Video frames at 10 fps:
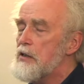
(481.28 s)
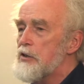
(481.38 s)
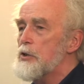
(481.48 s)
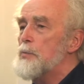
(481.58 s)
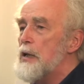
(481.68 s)

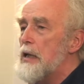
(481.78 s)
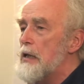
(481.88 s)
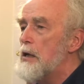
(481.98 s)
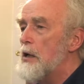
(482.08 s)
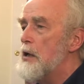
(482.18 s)
that are
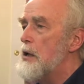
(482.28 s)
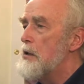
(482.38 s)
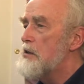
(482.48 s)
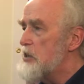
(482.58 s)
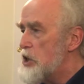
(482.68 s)
being
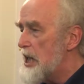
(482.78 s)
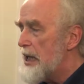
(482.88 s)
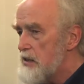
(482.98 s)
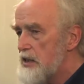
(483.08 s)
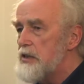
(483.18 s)

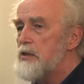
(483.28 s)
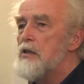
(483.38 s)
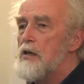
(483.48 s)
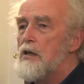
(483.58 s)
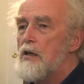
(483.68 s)
suggested
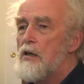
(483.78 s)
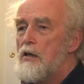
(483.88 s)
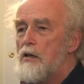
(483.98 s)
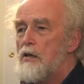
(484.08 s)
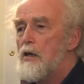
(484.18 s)

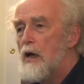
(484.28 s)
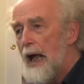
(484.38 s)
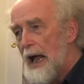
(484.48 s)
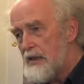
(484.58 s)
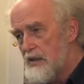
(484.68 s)

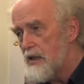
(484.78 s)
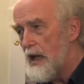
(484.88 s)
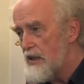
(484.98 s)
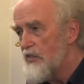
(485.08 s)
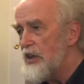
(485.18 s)
as
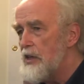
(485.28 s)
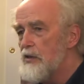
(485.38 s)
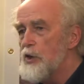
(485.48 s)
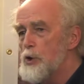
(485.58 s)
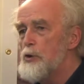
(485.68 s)
things
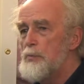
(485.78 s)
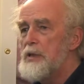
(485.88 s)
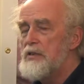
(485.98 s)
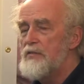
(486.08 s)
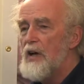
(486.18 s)
that could
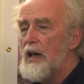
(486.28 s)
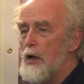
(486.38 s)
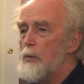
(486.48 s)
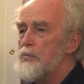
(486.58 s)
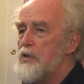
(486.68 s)
be
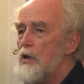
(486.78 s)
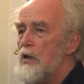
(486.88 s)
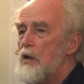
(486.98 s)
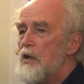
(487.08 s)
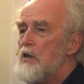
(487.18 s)
developed,
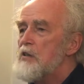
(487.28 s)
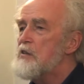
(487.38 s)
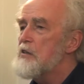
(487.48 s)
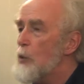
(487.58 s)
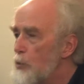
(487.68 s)

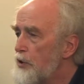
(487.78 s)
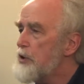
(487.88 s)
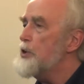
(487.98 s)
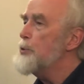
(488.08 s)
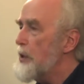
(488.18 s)
so that
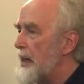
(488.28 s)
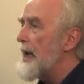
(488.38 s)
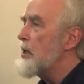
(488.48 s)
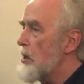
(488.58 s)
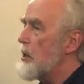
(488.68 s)
you can
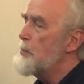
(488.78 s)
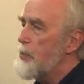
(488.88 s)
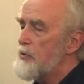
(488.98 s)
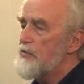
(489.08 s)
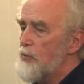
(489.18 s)
actually
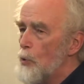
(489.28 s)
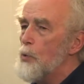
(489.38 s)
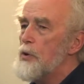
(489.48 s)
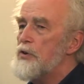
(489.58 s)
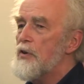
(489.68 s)
put
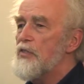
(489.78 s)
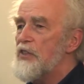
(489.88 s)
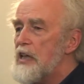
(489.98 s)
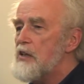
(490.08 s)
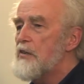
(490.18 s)
forward
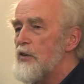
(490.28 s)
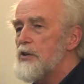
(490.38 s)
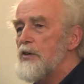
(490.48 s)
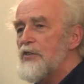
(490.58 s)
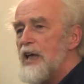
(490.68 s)
things that
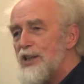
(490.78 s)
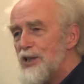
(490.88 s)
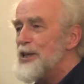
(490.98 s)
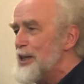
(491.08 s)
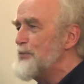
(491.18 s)
the
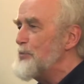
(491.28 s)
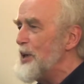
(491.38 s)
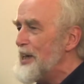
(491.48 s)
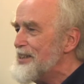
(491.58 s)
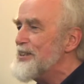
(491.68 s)
engineers will
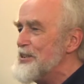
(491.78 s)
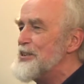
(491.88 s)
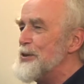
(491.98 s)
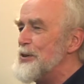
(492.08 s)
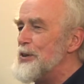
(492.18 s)
listen
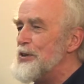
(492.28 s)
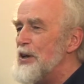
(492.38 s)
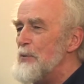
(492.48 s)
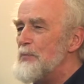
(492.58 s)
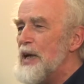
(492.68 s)
to and
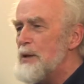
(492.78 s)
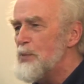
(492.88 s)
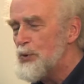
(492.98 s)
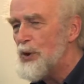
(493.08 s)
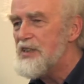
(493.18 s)
be
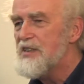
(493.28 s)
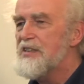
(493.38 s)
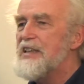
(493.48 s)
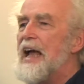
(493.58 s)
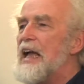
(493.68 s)
able to
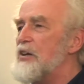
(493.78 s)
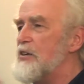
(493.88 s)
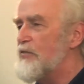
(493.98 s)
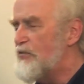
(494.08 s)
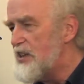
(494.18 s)
understand
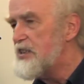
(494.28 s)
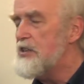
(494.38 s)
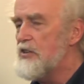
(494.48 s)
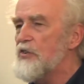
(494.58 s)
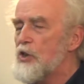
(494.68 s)
and fit
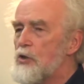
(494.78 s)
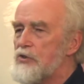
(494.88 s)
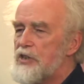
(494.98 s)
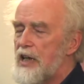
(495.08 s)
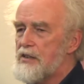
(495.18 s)
into the
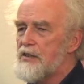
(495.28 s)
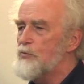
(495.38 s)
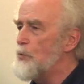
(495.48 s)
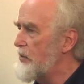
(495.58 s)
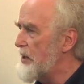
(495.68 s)
context
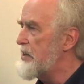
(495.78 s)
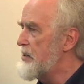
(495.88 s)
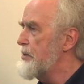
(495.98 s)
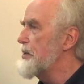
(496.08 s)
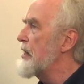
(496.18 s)
of what they're
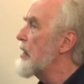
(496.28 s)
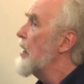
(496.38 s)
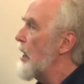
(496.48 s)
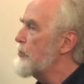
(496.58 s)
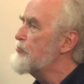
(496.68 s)
doing
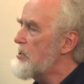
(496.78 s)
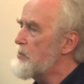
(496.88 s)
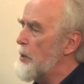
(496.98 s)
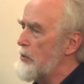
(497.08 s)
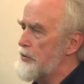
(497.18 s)
and
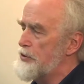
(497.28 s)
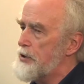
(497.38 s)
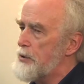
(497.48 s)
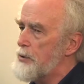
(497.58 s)
respond to.